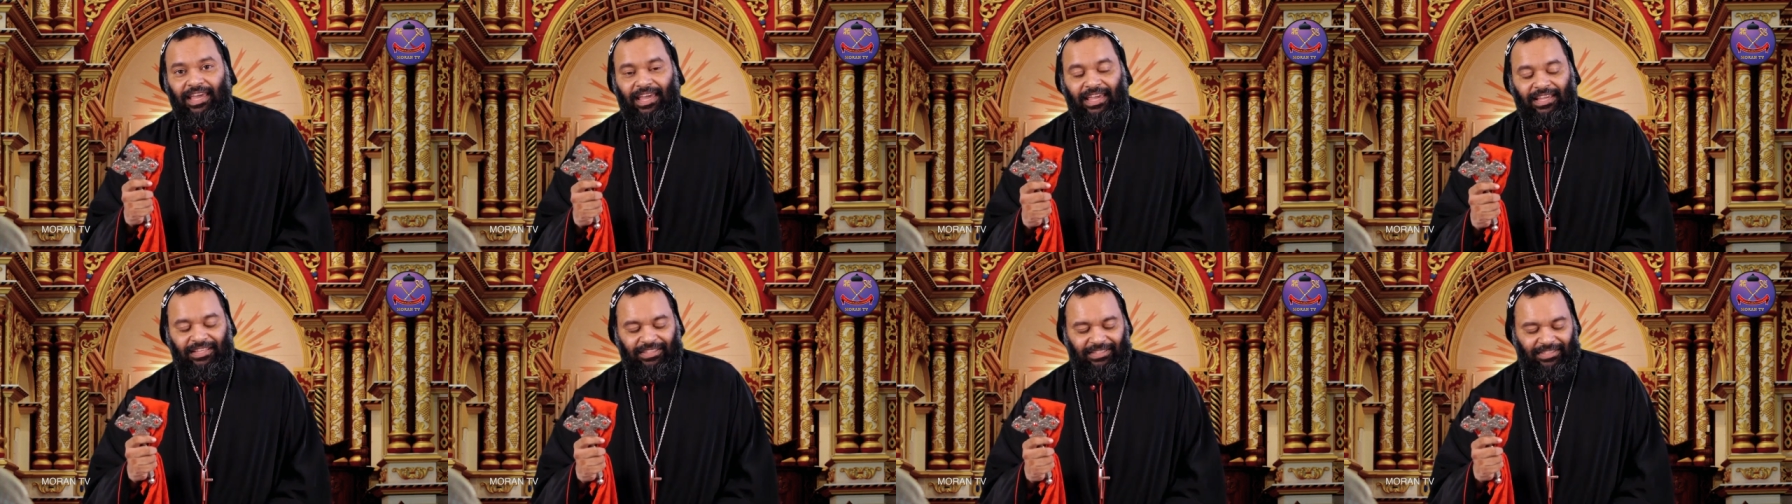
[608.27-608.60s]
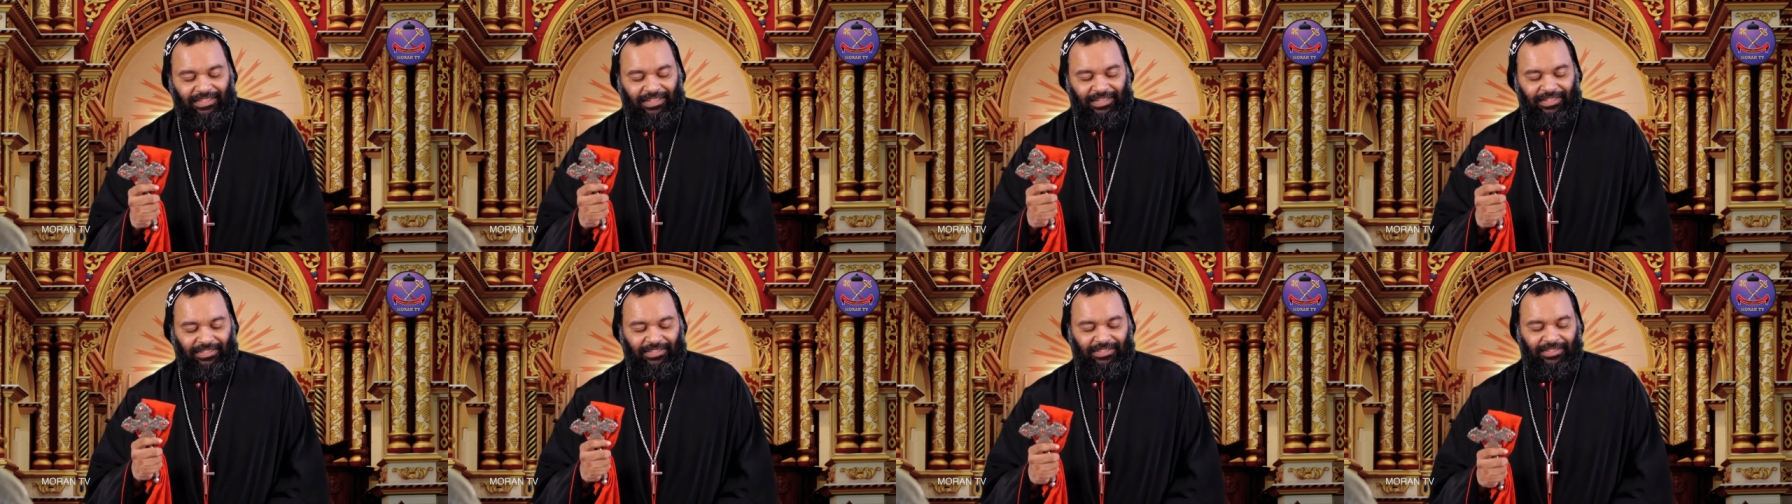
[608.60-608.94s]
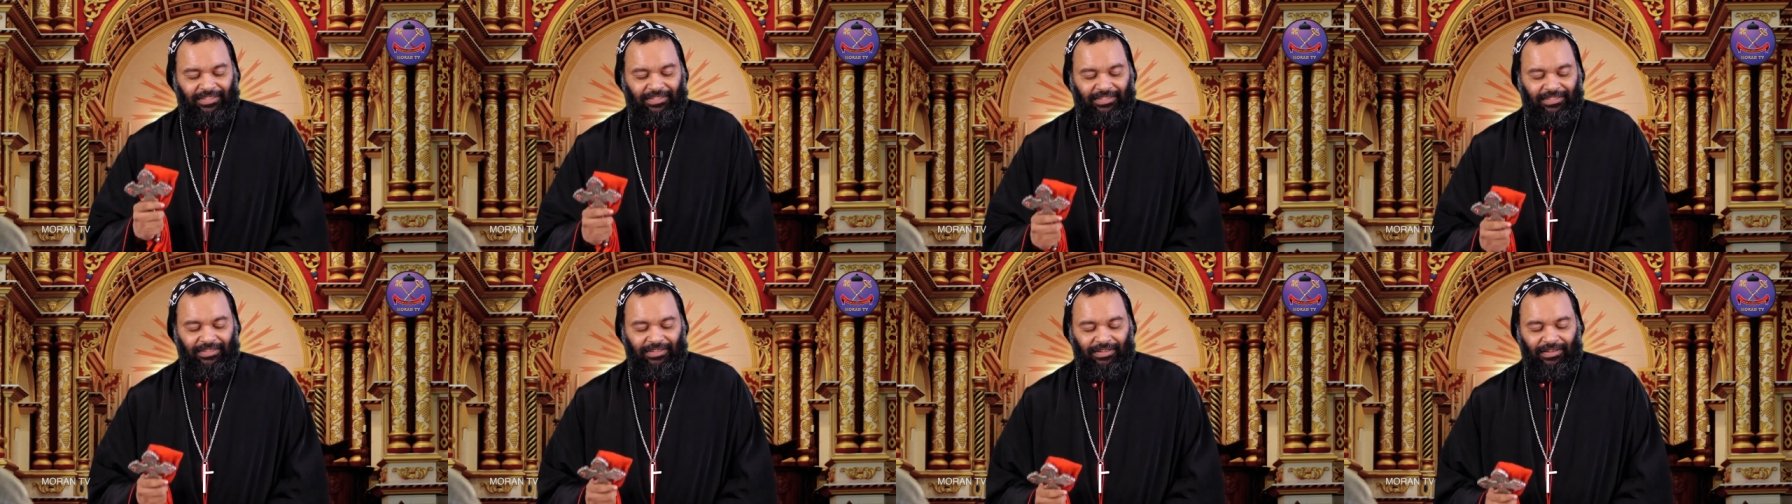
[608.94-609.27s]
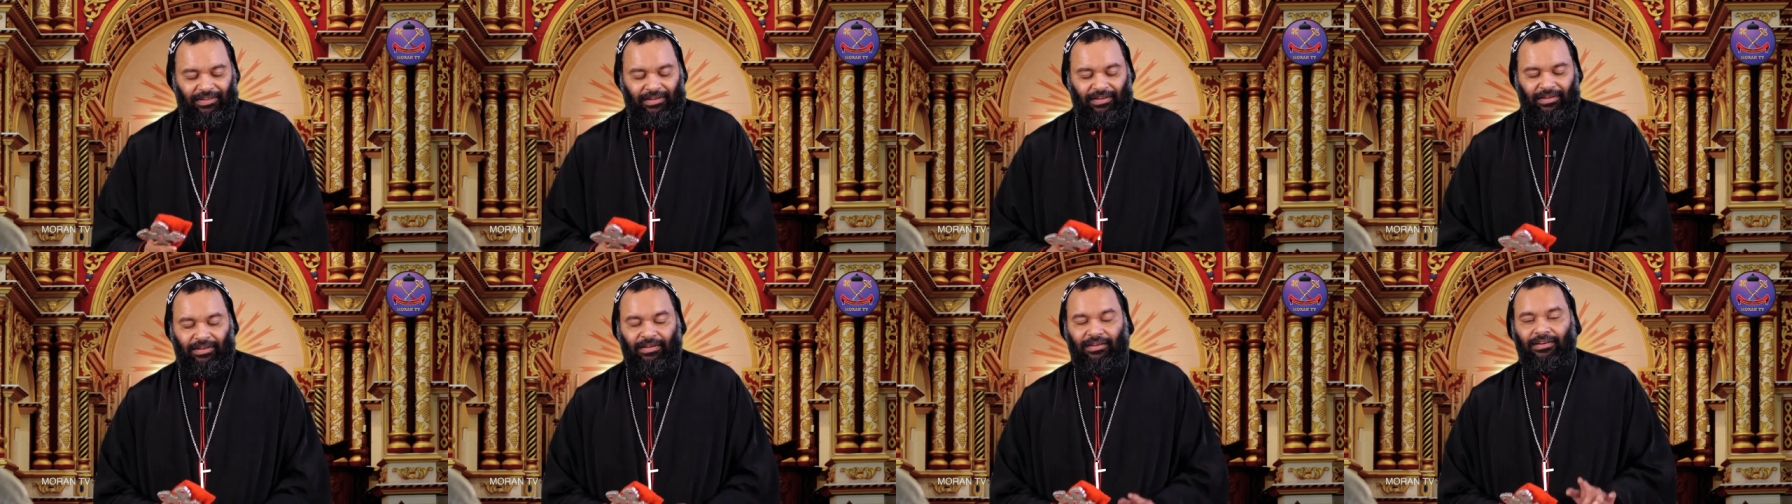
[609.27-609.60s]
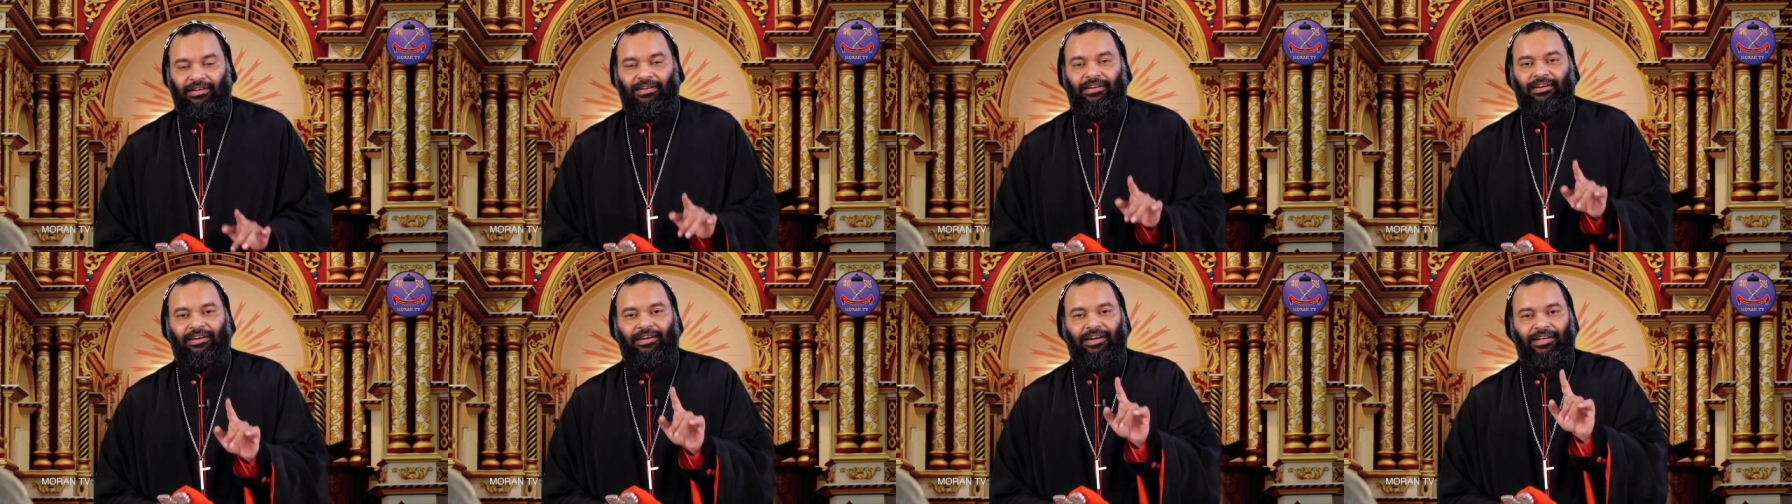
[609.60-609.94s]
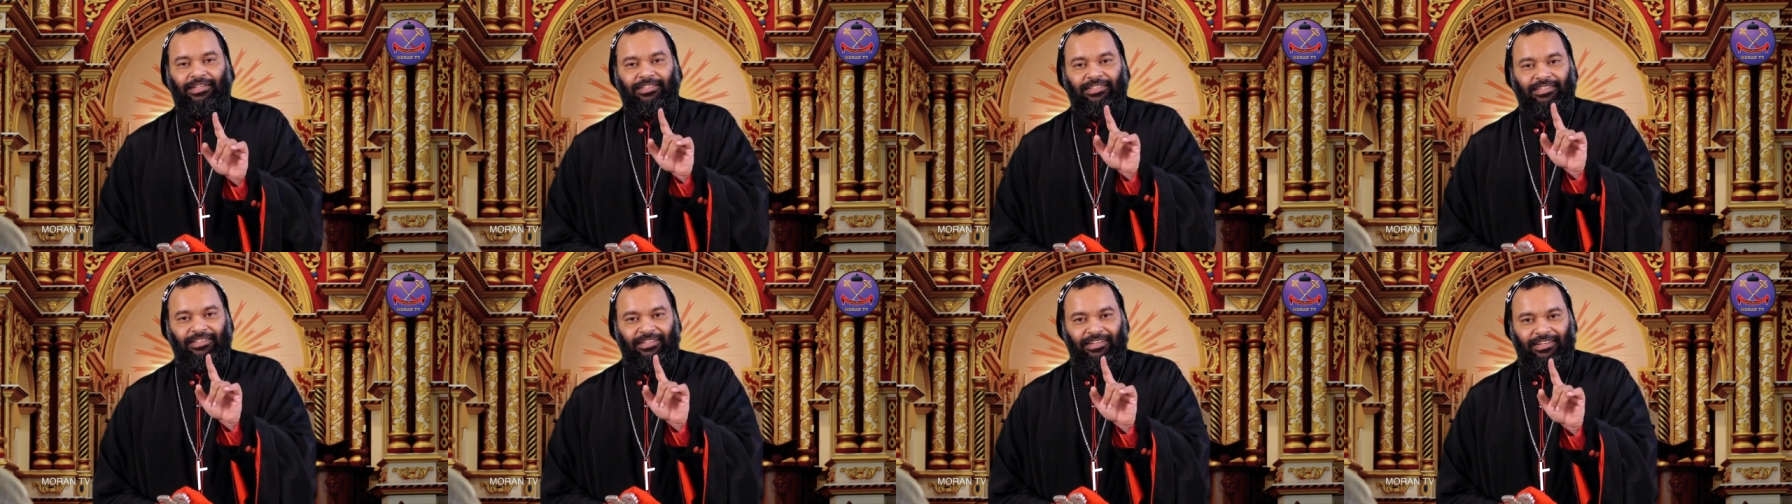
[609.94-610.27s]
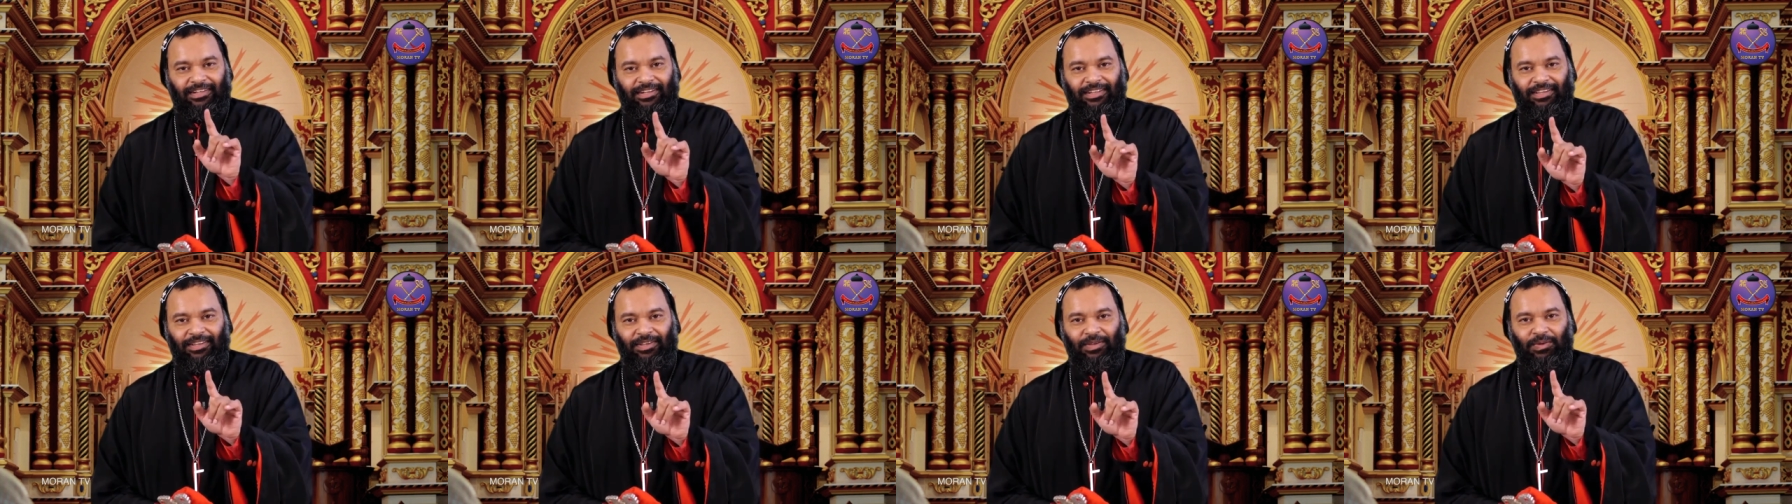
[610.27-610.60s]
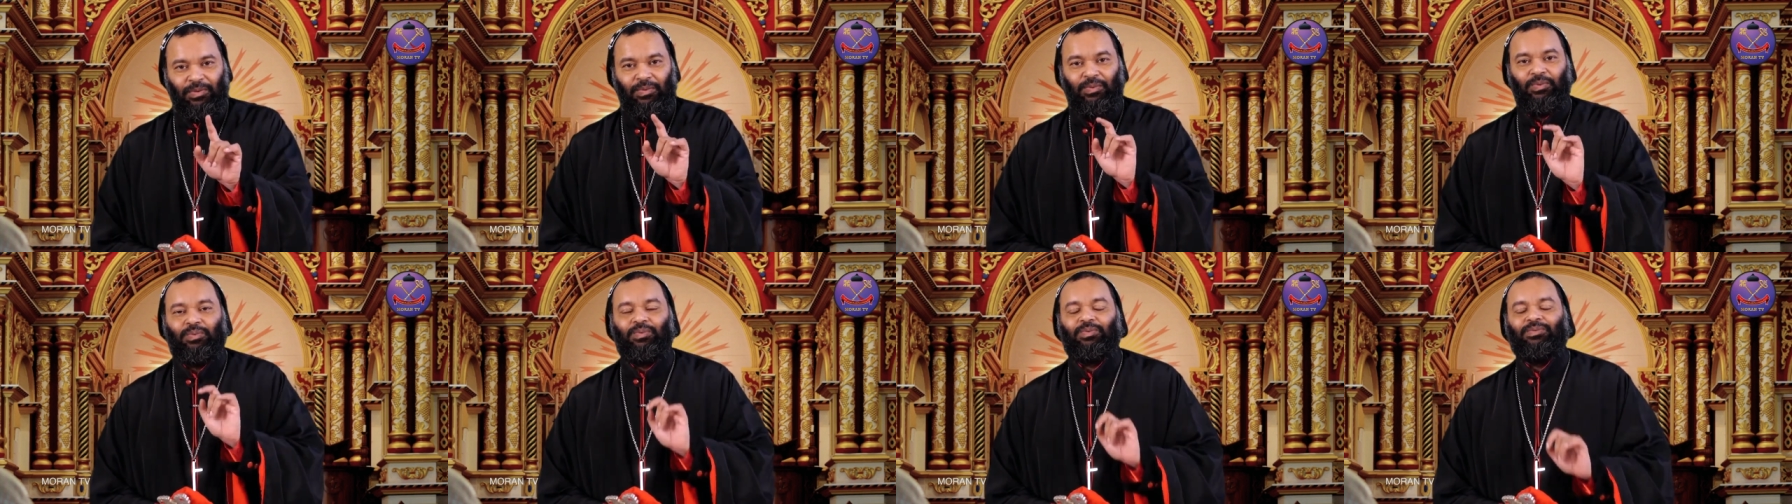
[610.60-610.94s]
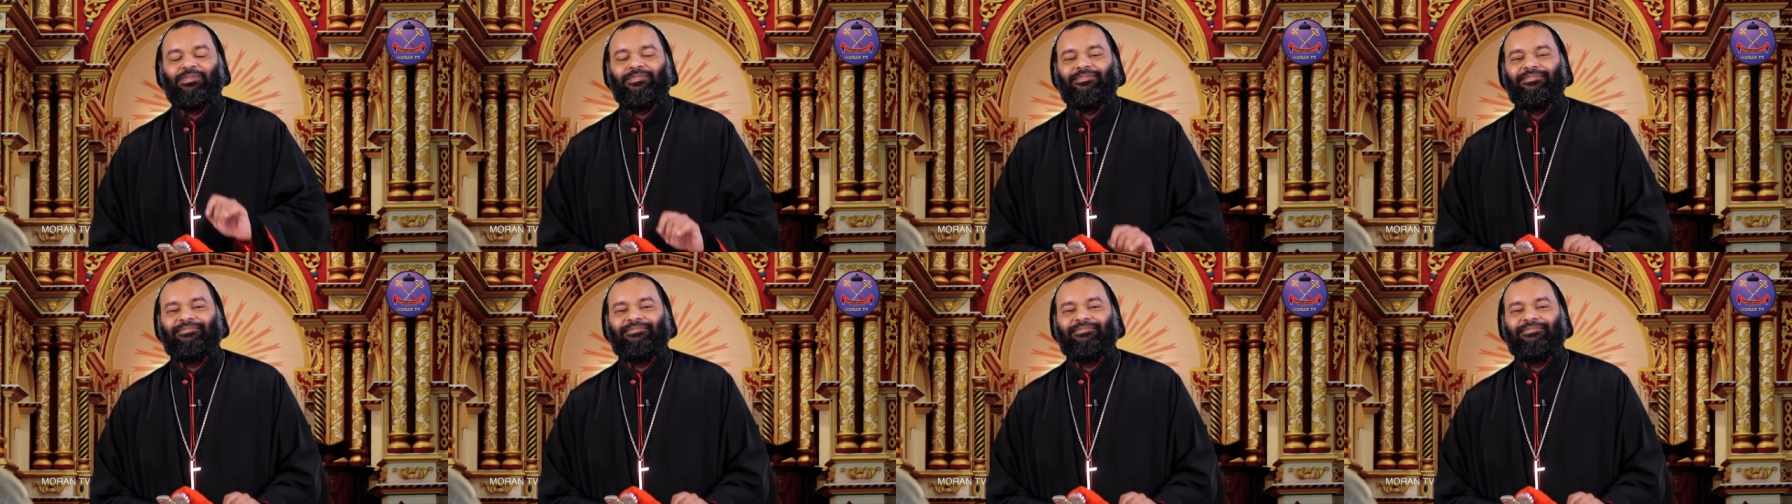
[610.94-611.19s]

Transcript: angels concerning you.